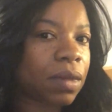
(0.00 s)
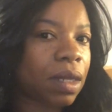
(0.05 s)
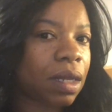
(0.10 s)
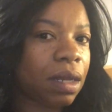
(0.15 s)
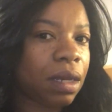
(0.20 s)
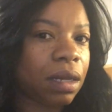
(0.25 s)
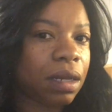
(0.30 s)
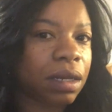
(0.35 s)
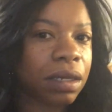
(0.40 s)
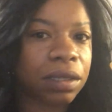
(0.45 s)

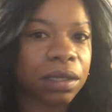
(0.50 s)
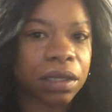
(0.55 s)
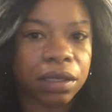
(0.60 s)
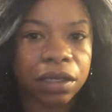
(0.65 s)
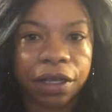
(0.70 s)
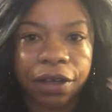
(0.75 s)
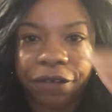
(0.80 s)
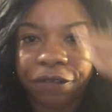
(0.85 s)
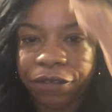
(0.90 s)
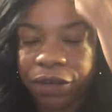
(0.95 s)
it is a
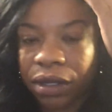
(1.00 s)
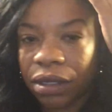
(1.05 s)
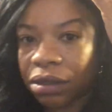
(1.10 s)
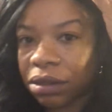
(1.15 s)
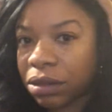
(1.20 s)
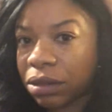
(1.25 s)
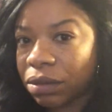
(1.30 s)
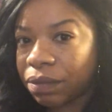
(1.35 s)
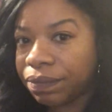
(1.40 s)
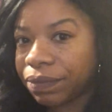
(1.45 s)

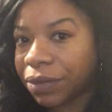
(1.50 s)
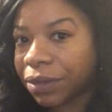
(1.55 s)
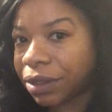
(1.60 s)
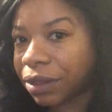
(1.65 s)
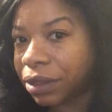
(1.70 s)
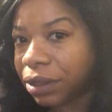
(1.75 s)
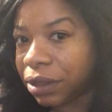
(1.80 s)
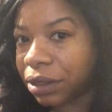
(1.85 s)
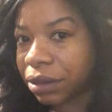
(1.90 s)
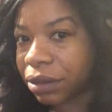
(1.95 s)
difference.
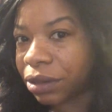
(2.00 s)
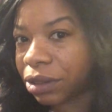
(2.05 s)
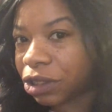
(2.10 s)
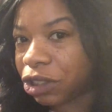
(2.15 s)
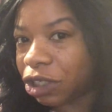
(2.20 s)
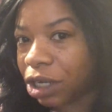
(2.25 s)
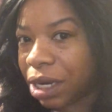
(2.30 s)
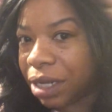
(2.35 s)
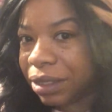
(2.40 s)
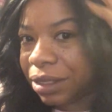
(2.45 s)
Good
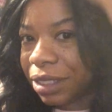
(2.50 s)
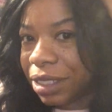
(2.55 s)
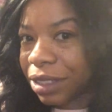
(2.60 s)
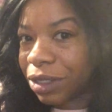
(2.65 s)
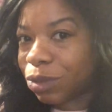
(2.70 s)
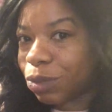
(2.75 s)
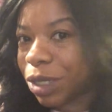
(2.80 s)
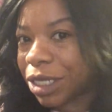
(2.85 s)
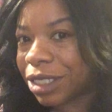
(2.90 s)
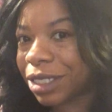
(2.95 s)

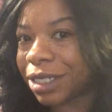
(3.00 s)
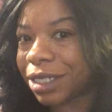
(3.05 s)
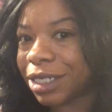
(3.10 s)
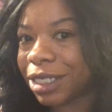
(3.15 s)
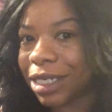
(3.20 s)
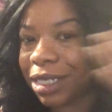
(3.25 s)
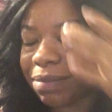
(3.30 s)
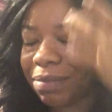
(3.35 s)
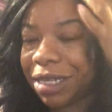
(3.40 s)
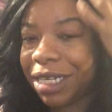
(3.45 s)
goodness, wait till,
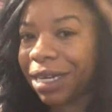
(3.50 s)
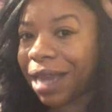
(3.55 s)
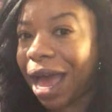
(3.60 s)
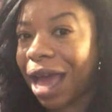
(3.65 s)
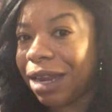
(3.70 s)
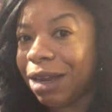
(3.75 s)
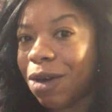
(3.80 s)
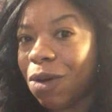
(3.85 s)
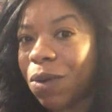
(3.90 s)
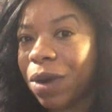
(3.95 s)
I mean,
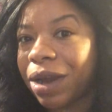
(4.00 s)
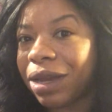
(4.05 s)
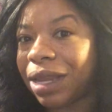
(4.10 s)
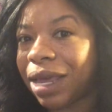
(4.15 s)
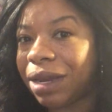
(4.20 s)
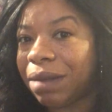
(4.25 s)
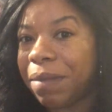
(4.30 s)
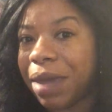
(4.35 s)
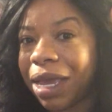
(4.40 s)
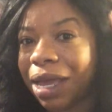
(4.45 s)
I don't wear a
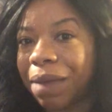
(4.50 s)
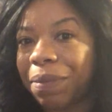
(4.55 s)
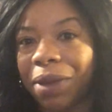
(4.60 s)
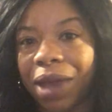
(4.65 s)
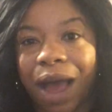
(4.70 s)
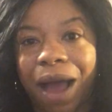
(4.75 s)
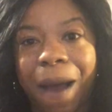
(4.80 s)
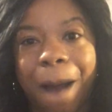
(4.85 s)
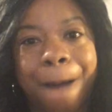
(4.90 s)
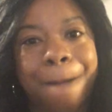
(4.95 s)
lot of makeup,
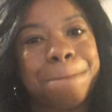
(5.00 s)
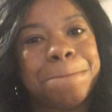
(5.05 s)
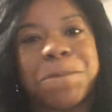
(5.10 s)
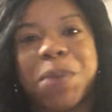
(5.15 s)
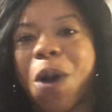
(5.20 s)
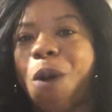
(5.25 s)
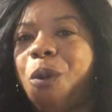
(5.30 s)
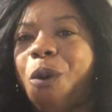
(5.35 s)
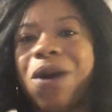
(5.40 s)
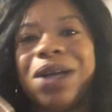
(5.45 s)
y'all,
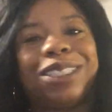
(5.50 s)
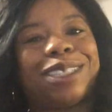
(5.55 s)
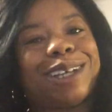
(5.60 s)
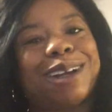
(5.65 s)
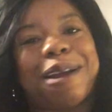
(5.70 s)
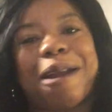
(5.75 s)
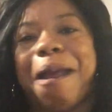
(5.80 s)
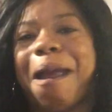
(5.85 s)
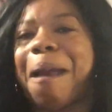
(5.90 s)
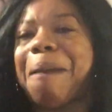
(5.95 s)
but once
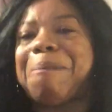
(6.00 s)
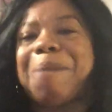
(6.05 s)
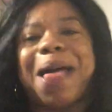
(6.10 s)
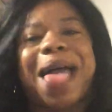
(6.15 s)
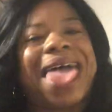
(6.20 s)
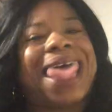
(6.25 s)
your girl,